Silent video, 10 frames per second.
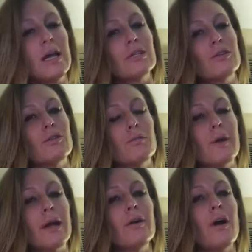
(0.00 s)
So you're
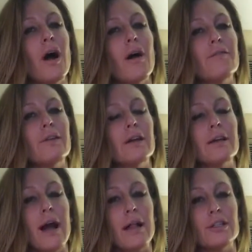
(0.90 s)
better off
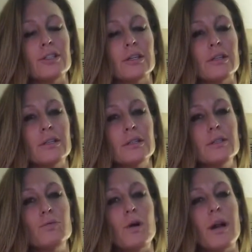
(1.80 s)
acknowledging, this
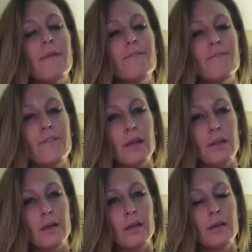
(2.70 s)
is what I'm
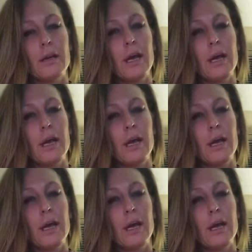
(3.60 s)
feeling,